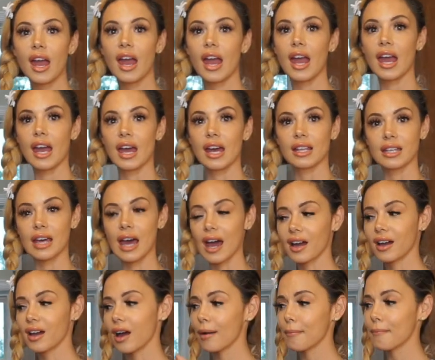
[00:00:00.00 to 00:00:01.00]
and I
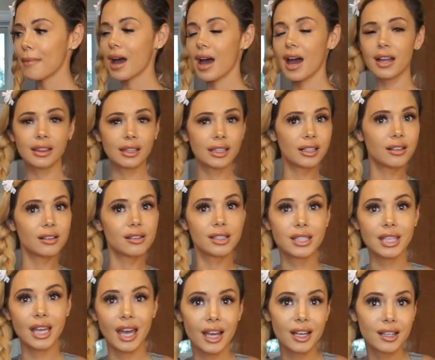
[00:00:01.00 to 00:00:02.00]
got my little
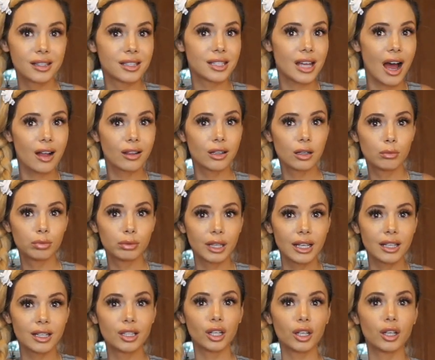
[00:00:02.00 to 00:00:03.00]
$10
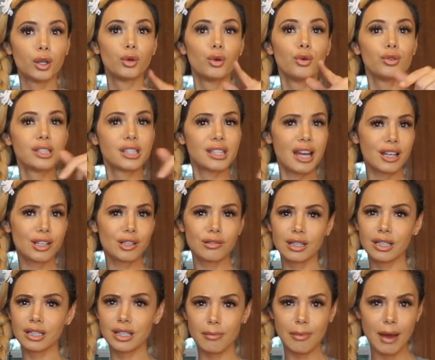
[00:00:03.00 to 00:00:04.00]
blender. Who said you
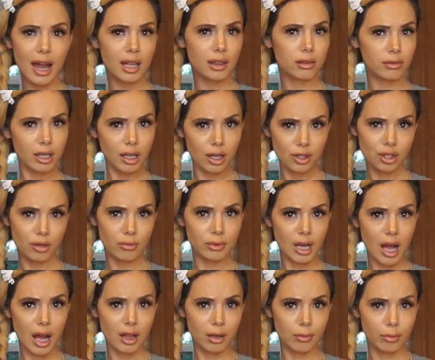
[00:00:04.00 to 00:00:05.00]
need to buy a $300
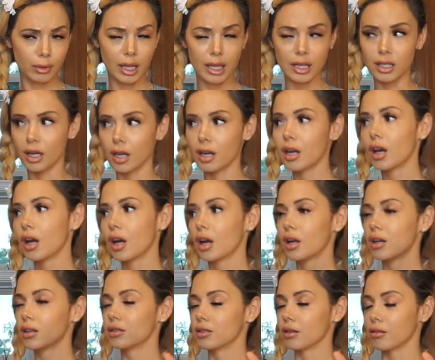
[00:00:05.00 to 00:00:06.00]
blender?
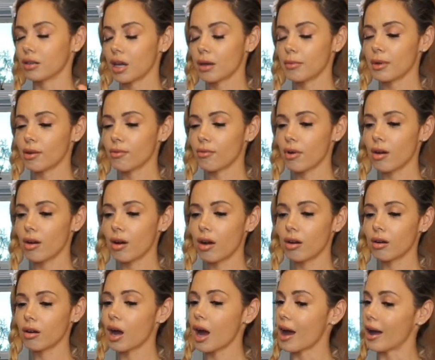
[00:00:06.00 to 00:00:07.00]
Don't get me
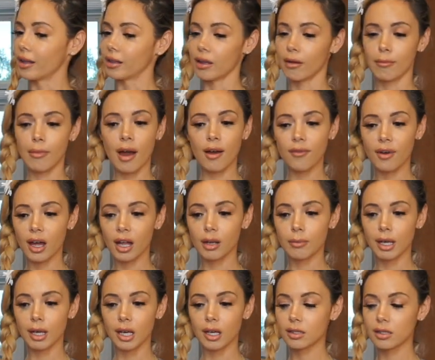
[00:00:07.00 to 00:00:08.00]
wrong, I love my
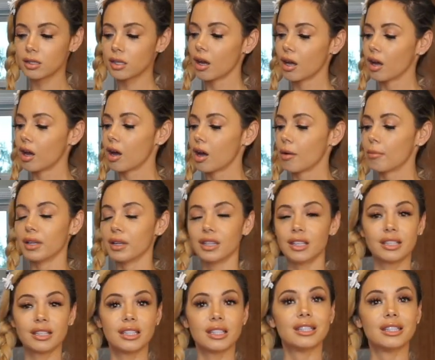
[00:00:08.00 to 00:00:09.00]
Vitamix, but this is